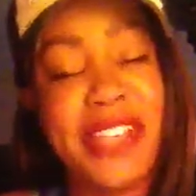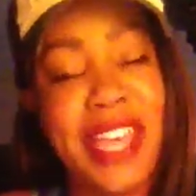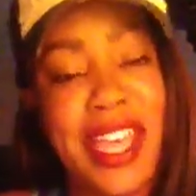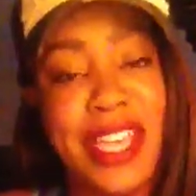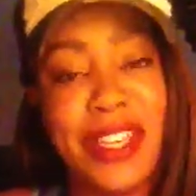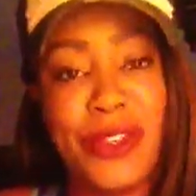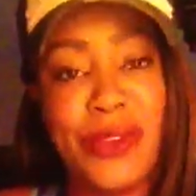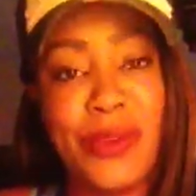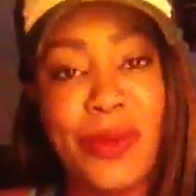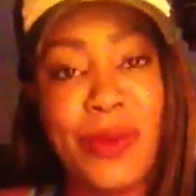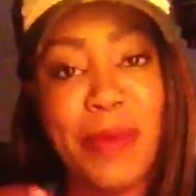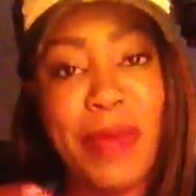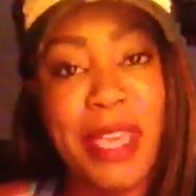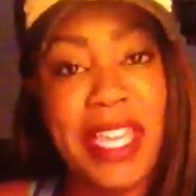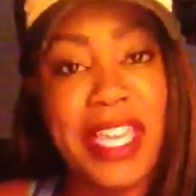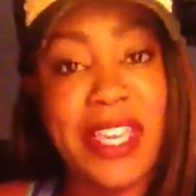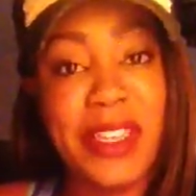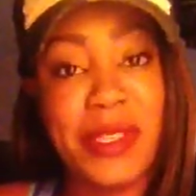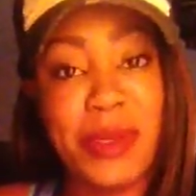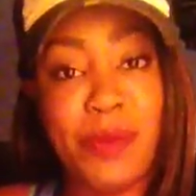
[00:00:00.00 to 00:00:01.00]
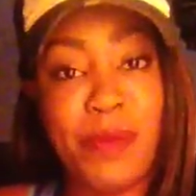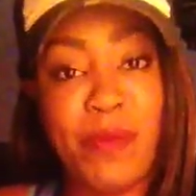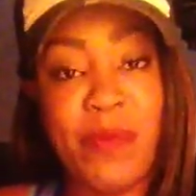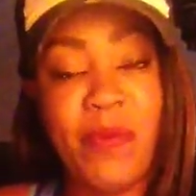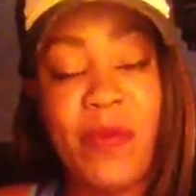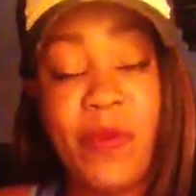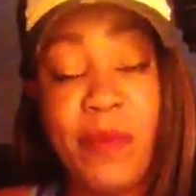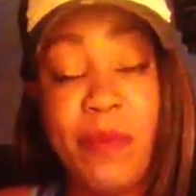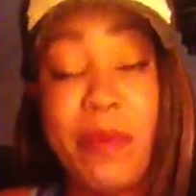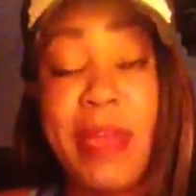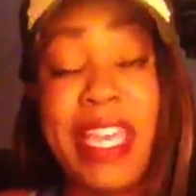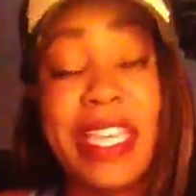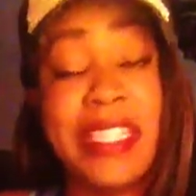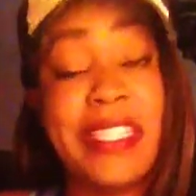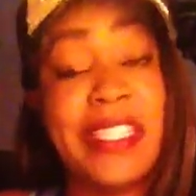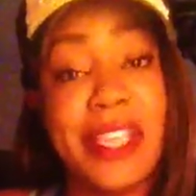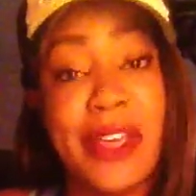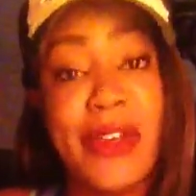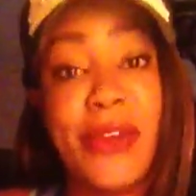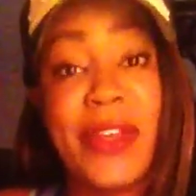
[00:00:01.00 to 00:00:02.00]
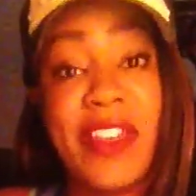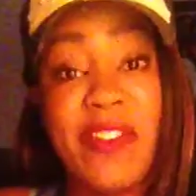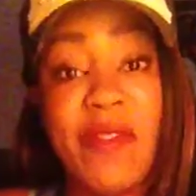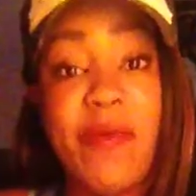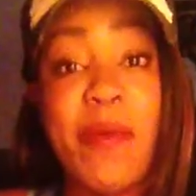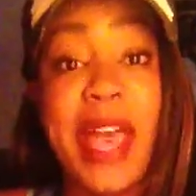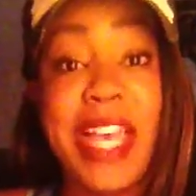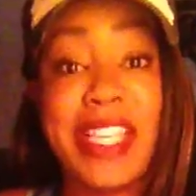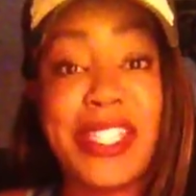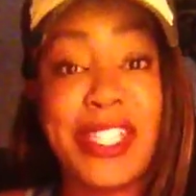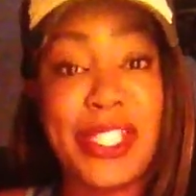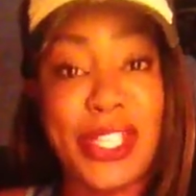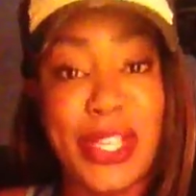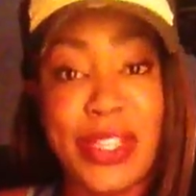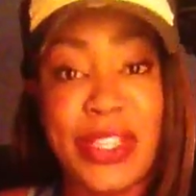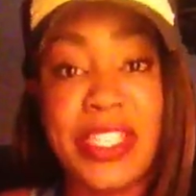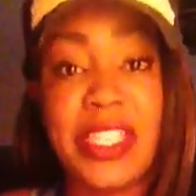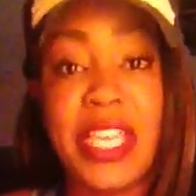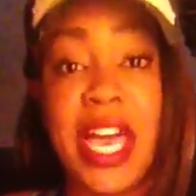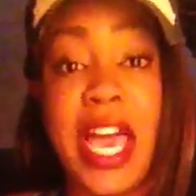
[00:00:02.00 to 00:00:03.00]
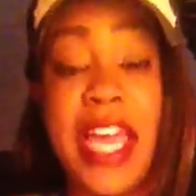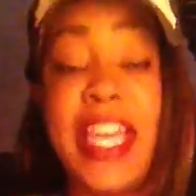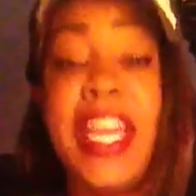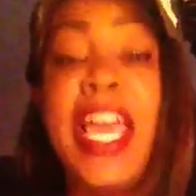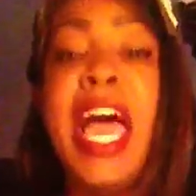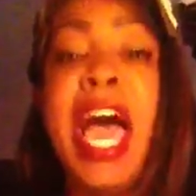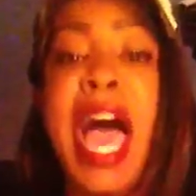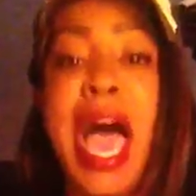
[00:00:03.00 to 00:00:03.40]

I do make and sell gift baskets on the side.